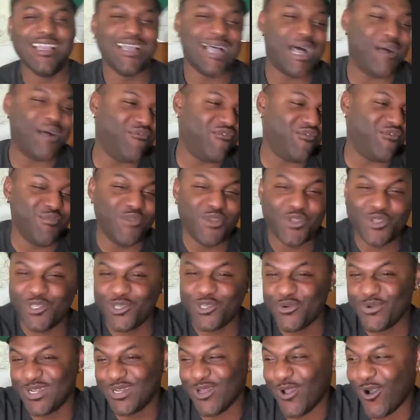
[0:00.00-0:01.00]
I'm
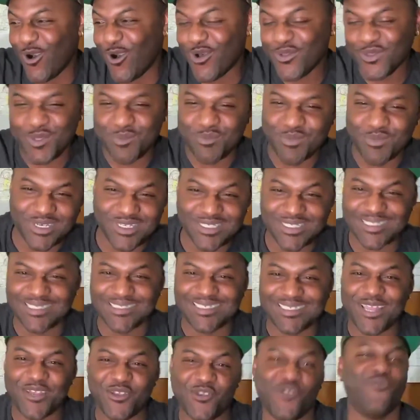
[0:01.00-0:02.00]
familiar with all the buttons.
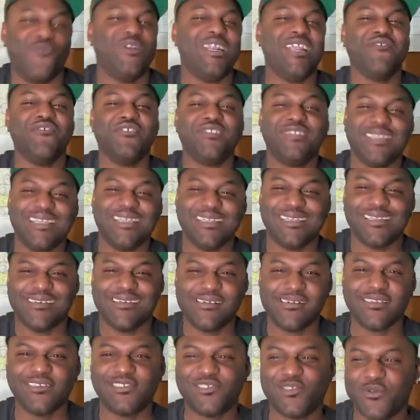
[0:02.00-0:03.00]
I know what everything does.